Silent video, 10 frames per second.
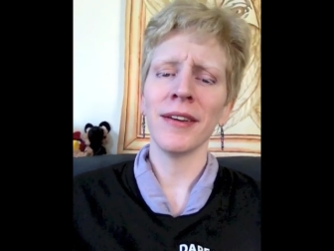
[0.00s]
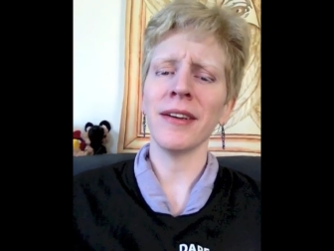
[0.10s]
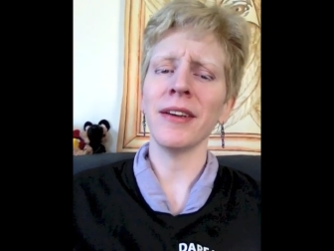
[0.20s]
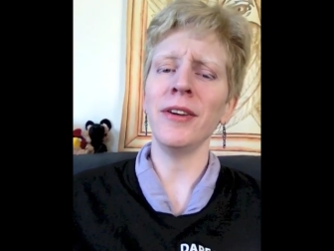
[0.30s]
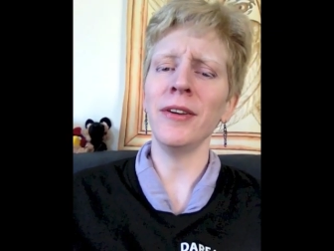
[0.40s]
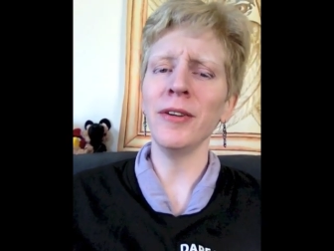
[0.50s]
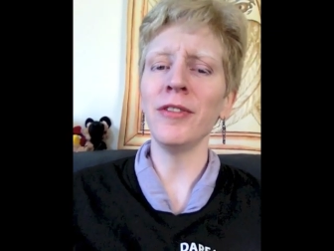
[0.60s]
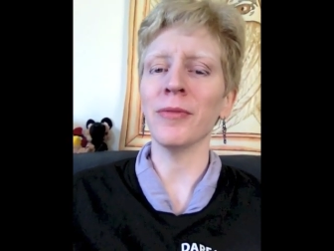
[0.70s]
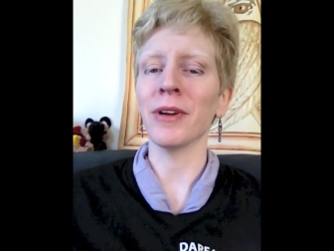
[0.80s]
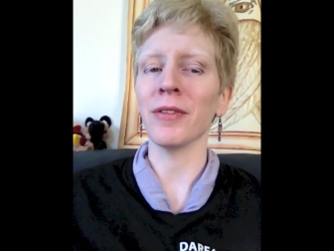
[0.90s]
a
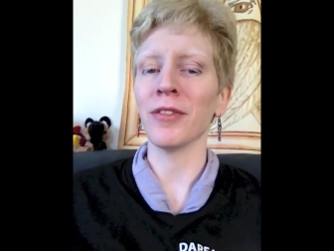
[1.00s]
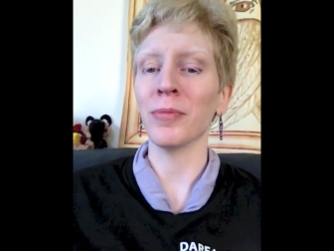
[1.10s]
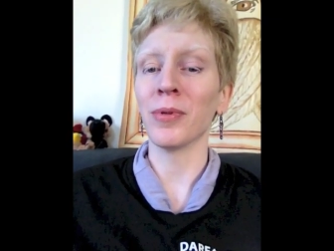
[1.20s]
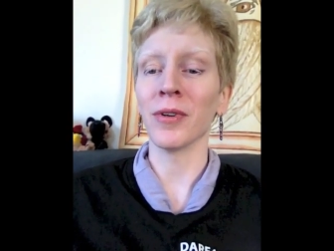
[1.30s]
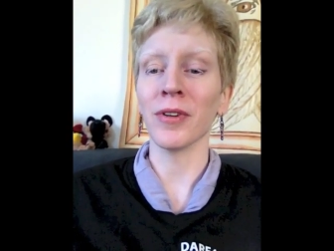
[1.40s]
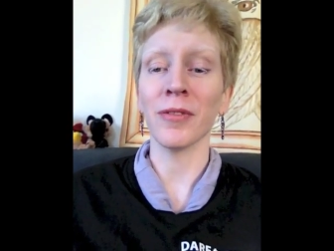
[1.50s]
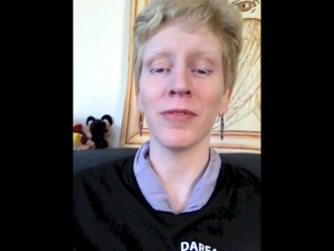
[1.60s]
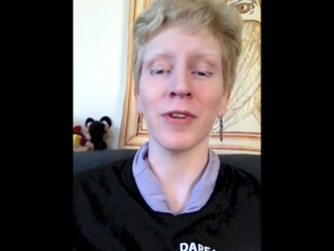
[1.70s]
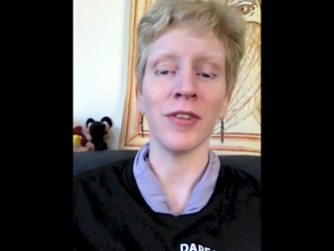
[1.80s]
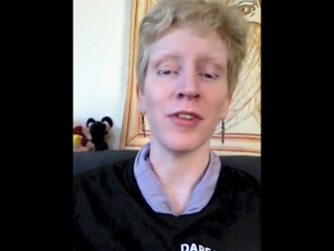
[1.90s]
huge amount of support
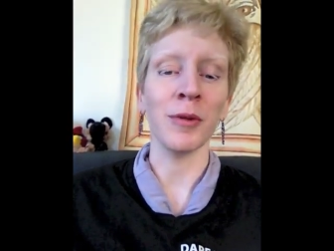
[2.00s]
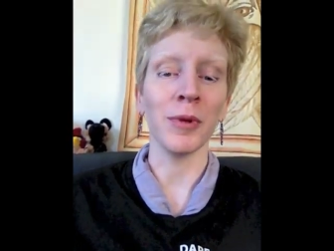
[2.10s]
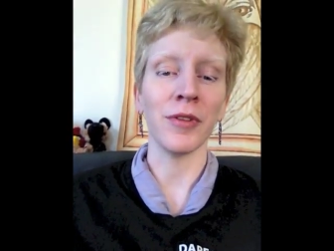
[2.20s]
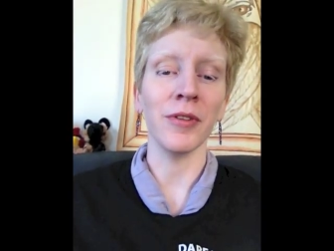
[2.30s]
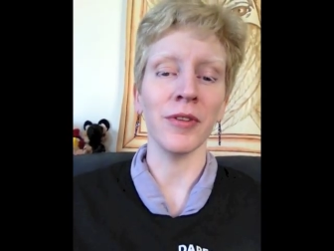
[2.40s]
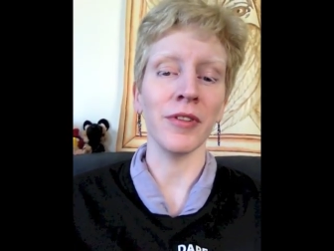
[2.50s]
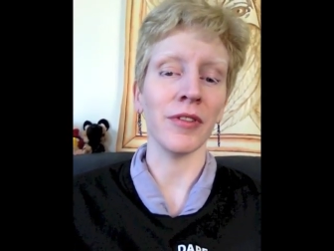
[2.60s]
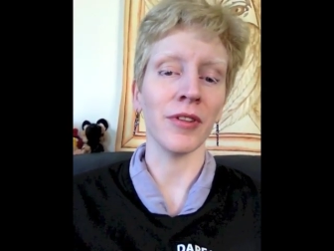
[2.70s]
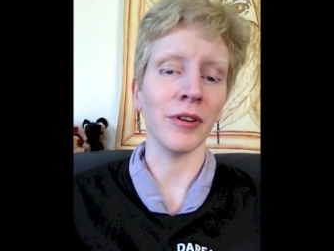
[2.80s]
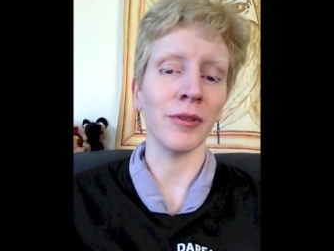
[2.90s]
for disabled students,
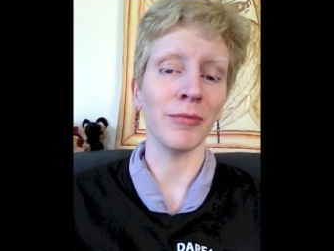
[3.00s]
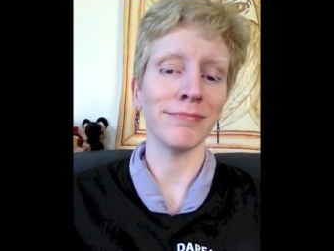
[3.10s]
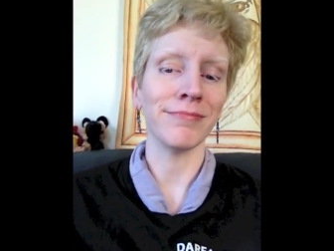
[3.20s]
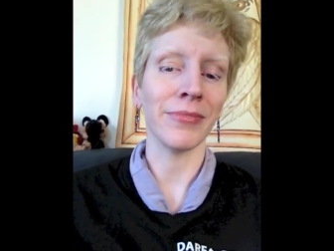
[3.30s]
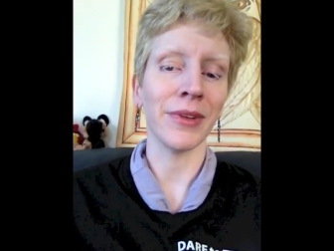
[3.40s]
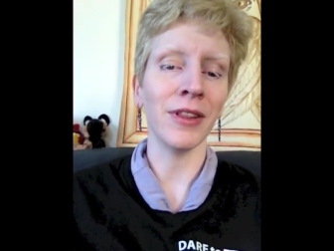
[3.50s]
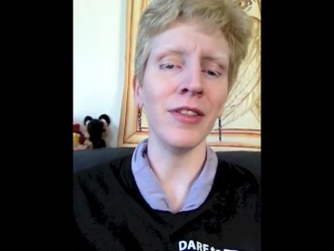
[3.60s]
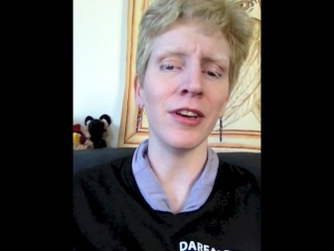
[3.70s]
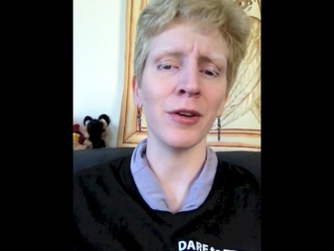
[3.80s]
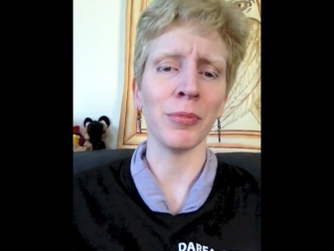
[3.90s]
although I
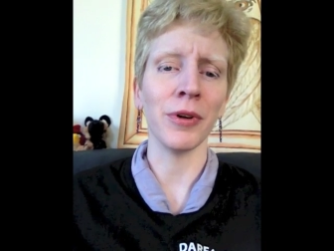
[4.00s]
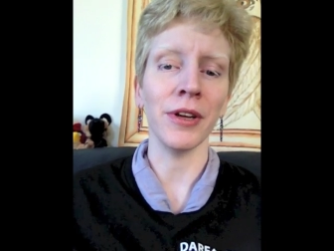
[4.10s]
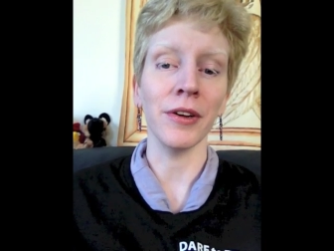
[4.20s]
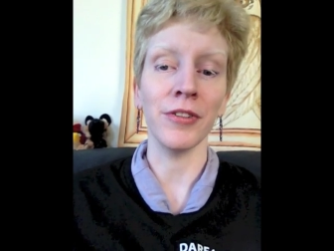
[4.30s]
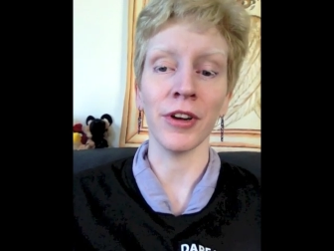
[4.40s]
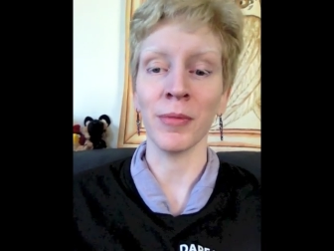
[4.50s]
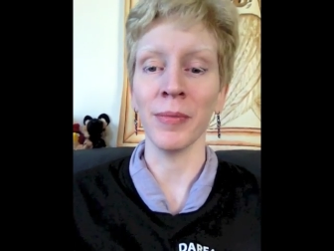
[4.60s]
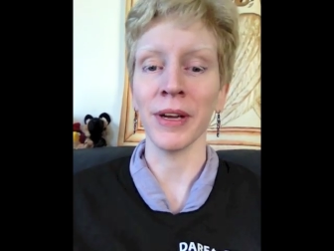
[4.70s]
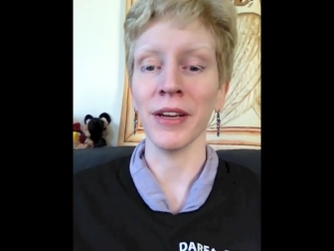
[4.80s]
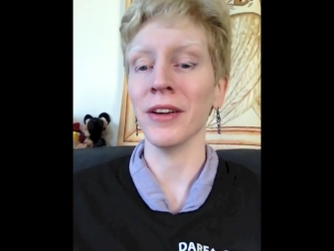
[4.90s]
think they did a pretty good job in
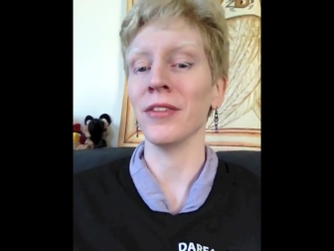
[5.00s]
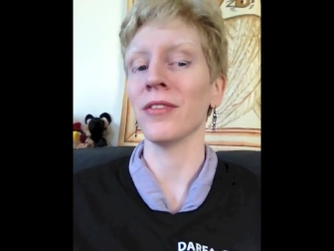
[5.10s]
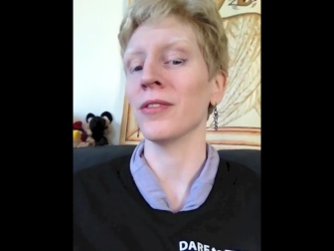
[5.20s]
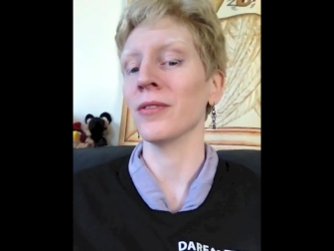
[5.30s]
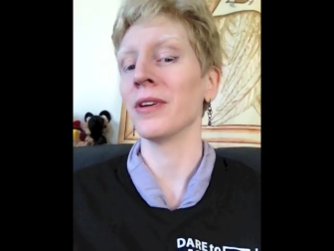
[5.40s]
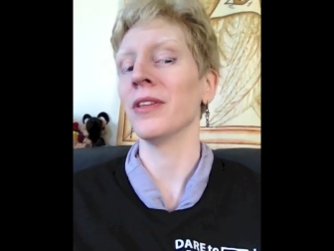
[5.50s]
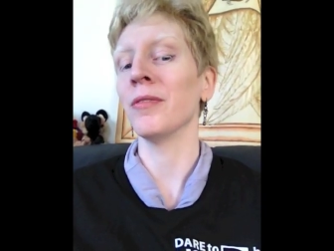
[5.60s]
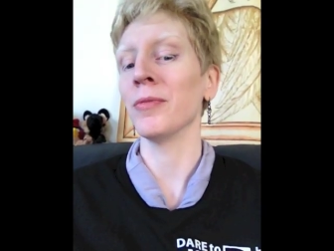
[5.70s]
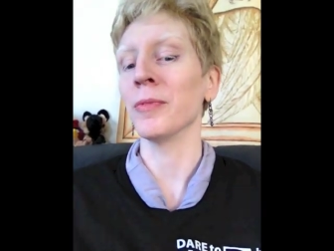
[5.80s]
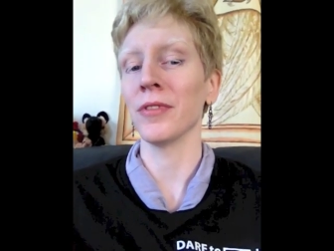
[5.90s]
my case, so I think it
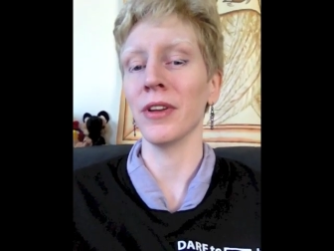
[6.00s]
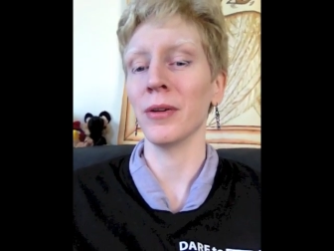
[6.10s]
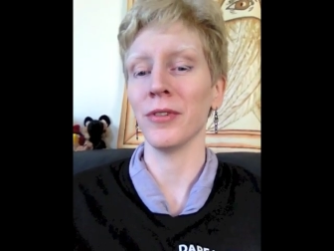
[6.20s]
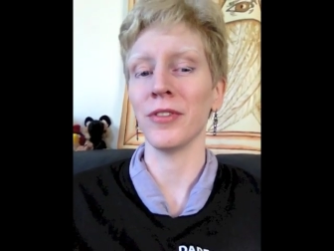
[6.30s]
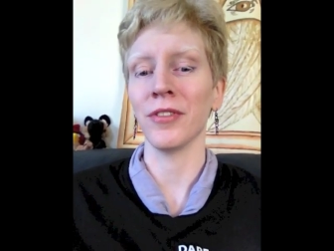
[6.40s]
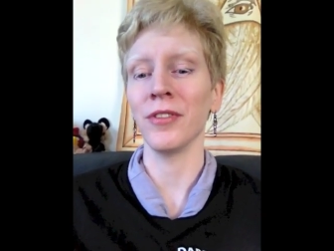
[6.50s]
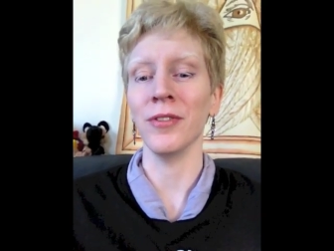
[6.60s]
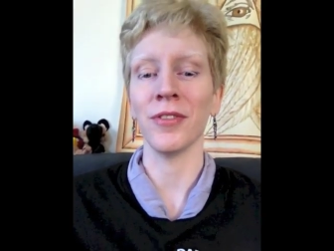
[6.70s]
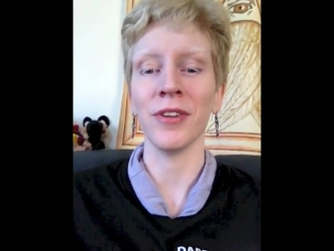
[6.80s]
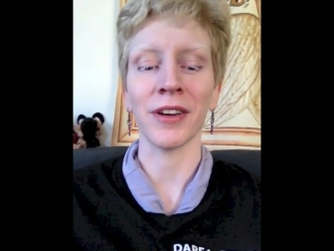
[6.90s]
was mostly I was just too
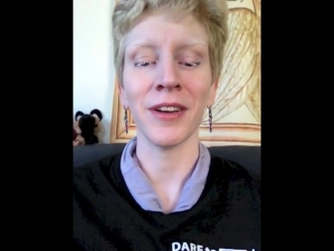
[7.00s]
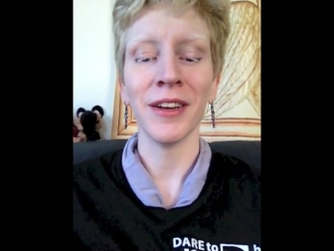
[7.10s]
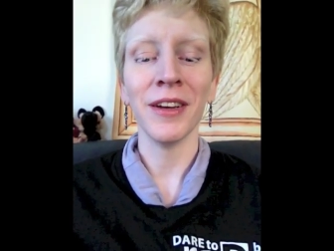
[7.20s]
sick.